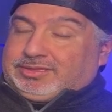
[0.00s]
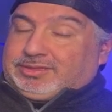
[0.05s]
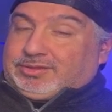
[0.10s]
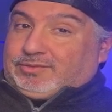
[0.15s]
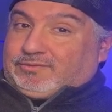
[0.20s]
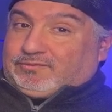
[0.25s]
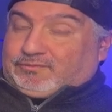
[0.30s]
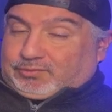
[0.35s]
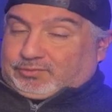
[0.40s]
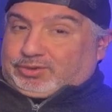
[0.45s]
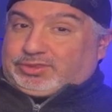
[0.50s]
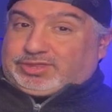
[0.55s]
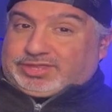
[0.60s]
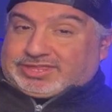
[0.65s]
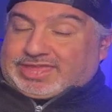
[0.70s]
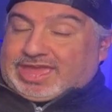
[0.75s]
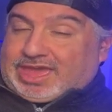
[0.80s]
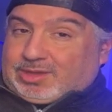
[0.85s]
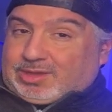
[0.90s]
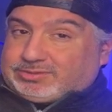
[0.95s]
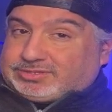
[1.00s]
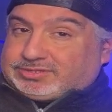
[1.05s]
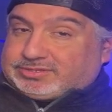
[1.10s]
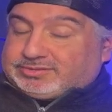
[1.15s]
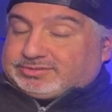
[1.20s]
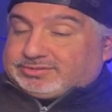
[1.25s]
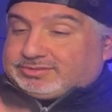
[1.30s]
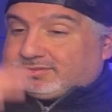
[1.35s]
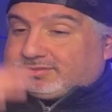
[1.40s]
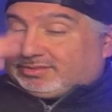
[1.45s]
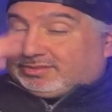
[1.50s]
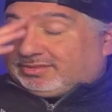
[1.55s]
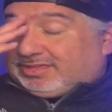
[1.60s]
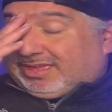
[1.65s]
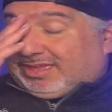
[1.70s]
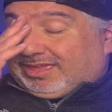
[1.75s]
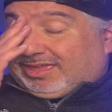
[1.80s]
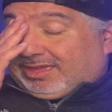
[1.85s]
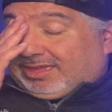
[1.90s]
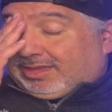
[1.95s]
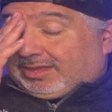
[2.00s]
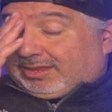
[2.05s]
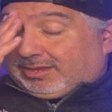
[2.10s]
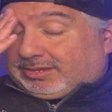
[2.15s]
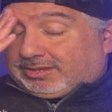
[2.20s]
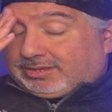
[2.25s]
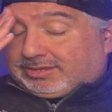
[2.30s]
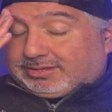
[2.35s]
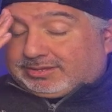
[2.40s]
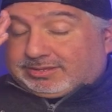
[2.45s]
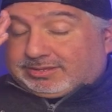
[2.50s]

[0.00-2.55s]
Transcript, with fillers: for this house. And